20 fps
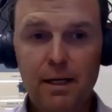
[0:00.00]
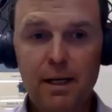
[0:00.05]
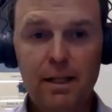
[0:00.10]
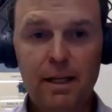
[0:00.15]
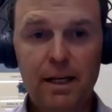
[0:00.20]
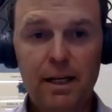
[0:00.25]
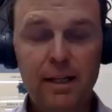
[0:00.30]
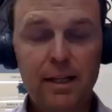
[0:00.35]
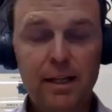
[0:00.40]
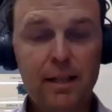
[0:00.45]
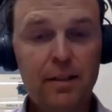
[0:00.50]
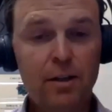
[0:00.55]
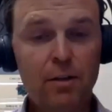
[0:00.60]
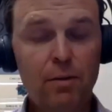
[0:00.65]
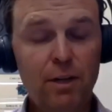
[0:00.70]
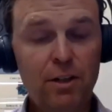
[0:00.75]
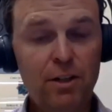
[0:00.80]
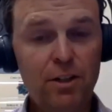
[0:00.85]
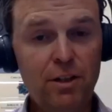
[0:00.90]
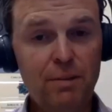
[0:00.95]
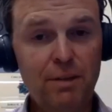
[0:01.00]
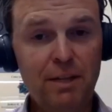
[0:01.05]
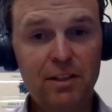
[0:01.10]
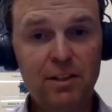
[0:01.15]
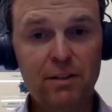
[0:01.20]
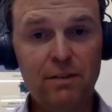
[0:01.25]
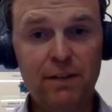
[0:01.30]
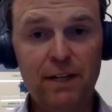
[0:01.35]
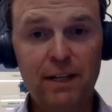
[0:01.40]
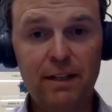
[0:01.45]
And then I think the question about
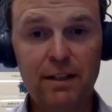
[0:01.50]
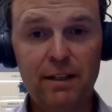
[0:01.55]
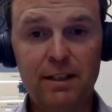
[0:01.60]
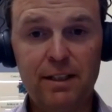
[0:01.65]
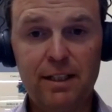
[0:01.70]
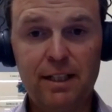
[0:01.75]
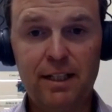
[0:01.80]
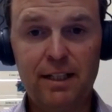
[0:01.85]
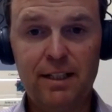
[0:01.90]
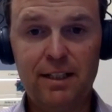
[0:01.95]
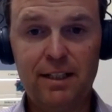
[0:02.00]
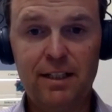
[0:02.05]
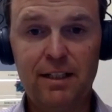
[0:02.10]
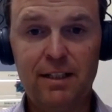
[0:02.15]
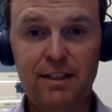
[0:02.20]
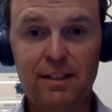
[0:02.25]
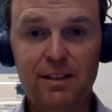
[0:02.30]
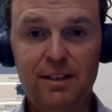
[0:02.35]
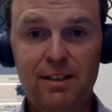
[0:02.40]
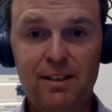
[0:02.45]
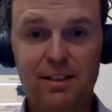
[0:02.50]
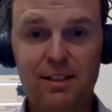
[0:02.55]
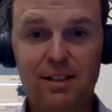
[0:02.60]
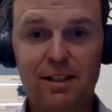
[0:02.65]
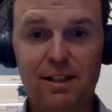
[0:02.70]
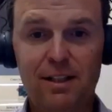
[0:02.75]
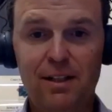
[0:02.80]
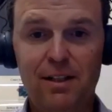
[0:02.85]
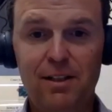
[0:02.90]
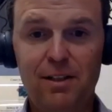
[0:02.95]
surveillance testing is
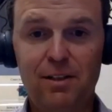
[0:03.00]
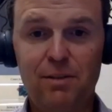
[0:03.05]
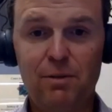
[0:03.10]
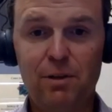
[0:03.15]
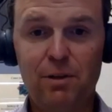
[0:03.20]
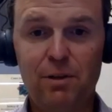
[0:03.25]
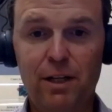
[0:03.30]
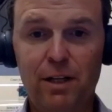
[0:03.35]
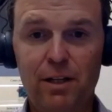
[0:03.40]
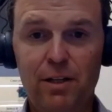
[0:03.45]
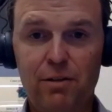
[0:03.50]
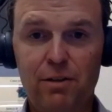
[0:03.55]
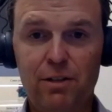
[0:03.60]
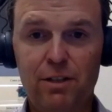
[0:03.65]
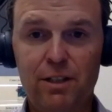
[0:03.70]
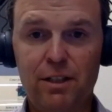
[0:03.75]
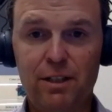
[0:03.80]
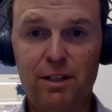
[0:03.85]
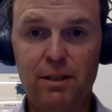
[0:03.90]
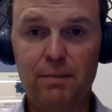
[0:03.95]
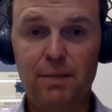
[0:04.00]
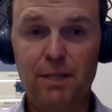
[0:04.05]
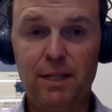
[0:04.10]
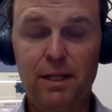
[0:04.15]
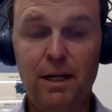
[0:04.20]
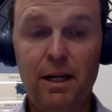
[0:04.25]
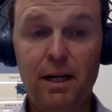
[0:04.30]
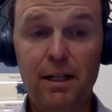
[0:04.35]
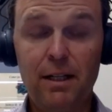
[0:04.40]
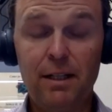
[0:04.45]
uh, is really interesting
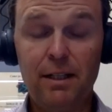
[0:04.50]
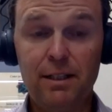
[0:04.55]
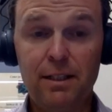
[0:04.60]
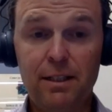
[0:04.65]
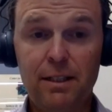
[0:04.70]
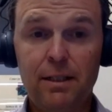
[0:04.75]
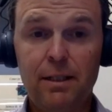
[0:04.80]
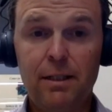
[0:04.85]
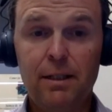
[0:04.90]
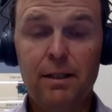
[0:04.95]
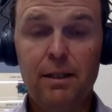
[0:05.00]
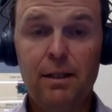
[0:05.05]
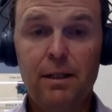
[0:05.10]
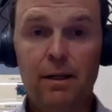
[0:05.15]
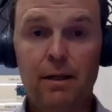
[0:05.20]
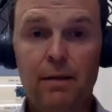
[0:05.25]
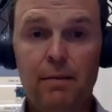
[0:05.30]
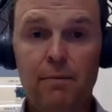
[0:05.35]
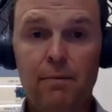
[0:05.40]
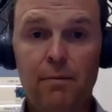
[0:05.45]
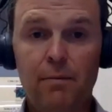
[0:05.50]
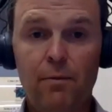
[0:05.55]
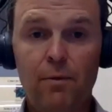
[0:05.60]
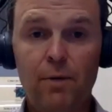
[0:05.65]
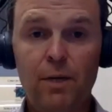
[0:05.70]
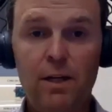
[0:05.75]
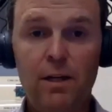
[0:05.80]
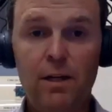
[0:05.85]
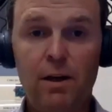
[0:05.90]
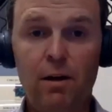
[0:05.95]
because um,
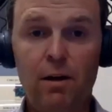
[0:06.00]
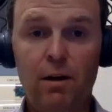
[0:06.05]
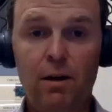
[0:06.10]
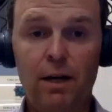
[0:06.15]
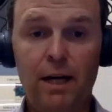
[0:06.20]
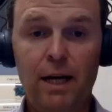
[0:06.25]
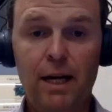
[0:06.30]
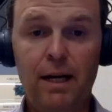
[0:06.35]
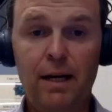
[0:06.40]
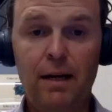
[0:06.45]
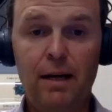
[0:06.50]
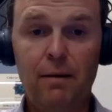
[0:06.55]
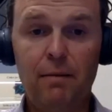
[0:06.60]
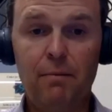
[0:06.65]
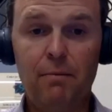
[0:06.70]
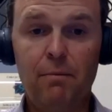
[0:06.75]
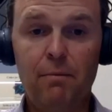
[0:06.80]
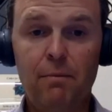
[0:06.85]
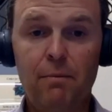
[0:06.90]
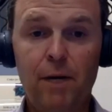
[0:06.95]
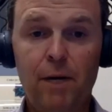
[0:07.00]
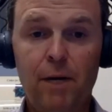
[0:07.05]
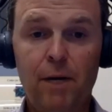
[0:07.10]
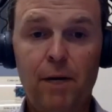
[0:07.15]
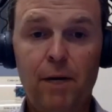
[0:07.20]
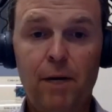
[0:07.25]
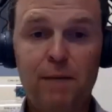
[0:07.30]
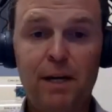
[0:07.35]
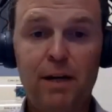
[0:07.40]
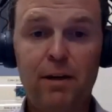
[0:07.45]
we are getting
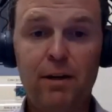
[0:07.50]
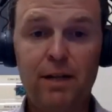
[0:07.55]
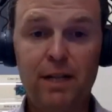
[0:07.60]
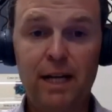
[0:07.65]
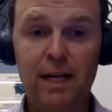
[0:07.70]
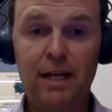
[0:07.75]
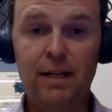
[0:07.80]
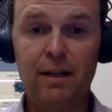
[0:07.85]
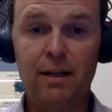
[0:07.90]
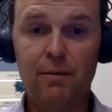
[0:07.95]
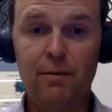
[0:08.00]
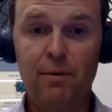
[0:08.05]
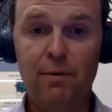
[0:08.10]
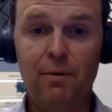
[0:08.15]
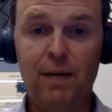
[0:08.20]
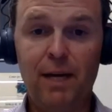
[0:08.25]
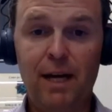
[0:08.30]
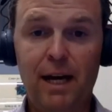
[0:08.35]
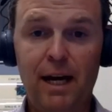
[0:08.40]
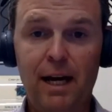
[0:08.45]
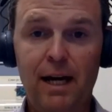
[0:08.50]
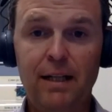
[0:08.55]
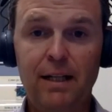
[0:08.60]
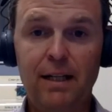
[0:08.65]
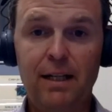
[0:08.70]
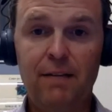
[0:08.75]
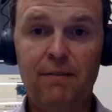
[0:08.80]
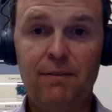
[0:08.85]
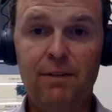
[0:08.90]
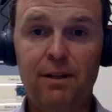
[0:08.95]
much better data than what we had
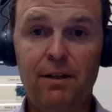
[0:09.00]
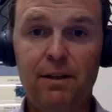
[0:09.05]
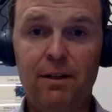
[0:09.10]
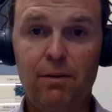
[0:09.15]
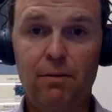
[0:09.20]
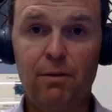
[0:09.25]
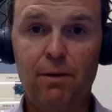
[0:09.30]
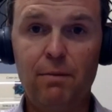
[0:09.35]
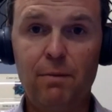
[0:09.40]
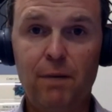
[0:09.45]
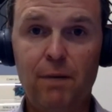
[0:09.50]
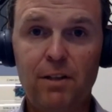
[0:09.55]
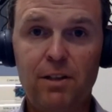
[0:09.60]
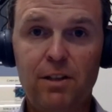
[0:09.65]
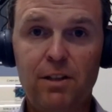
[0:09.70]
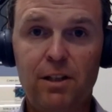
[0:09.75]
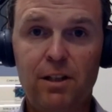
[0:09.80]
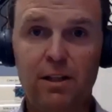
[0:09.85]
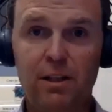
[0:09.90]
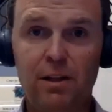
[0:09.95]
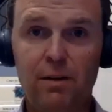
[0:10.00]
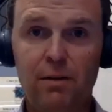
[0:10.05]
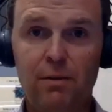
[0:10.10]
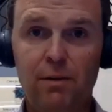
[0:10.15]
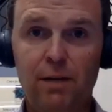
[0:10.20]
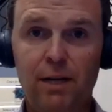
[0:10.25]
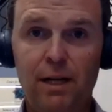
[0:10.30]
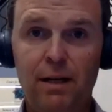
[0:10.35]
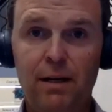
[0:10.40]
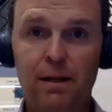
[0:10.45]
even three months
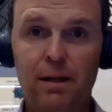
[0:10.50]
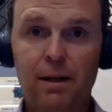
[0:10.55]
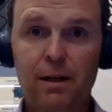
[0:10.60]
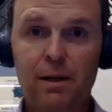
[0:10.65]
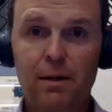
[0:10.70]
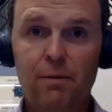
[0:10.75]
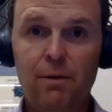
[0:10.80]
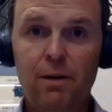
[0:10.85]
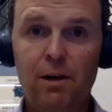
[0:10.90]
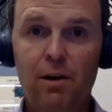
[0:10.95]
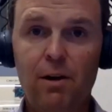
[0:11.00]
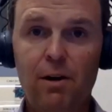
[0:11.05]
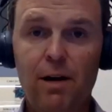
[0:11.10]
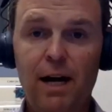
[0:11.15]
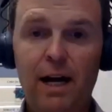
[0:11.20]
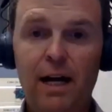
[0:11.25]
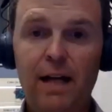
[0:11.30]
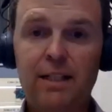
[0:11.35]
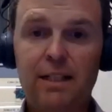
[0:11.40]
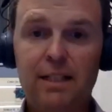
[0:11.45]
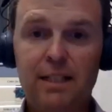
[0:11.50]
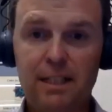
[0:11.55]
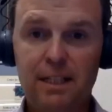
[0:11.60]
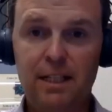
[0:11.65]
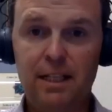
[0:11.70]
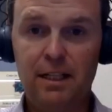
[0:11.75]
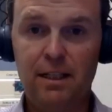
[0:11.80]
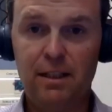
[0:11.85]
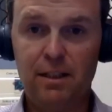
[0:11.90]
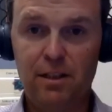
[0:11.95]
ago that we are not
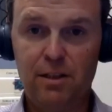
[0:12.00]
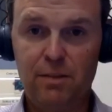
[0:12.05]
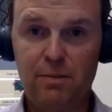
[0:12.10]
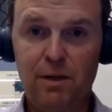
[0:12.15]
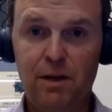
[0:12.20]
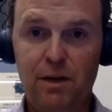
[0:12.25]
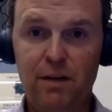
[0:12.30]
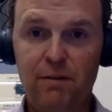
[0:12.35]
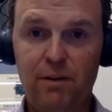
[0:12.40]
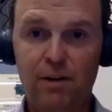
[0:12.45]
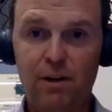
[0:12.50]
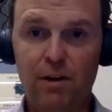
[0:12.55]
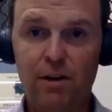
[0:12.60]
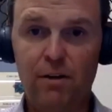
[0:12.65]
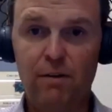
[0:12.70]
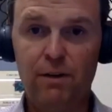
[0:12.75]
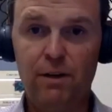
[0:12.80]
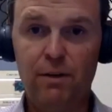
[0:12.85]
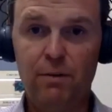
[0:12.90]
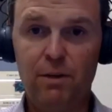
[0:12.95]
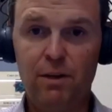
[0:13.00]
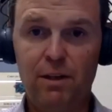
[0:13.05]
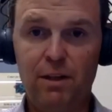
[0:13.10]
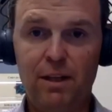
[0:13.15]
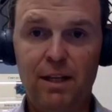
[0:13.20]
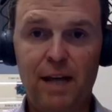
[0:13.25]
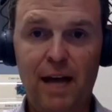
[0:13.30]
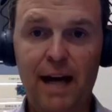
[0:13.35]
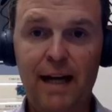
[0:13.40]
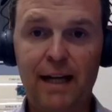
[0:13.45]
seeing the spread of COVID
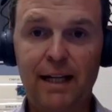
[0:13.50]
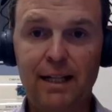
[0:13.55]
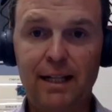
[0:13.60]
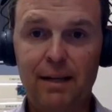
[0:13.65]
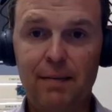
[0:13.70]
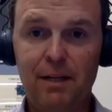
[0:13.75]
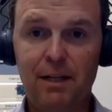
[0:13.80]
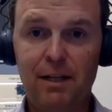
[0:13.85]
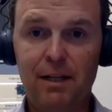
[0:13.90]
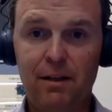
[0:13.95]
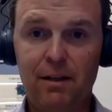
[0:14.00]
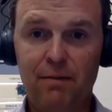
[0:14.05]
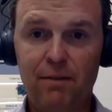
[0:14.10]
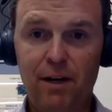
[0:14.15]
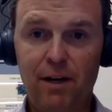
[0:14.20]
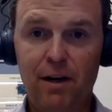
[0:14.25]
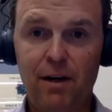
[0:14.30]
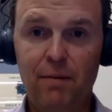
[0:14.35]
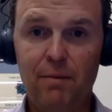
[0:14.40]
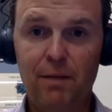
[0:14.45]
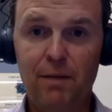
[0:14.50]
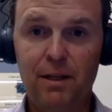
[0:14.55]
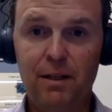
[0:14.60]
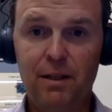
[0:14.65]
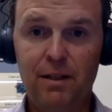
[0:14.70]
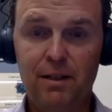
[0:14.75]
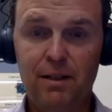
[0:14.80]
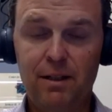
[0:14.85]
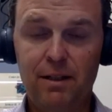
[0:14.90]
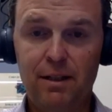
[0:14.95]
within the academic
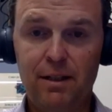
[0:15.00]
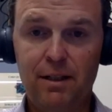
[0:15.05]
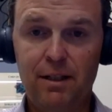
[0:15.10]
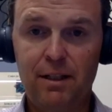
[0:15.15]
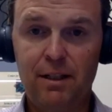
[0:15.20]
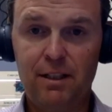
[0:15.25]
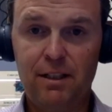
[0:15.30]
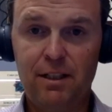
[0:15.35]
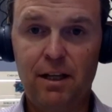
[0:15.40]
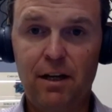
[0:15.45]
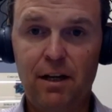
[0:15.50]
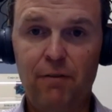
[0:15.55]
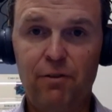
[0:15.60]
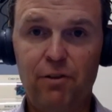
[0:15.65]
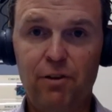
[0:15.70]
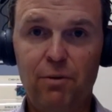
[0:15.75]
environment uh, itself.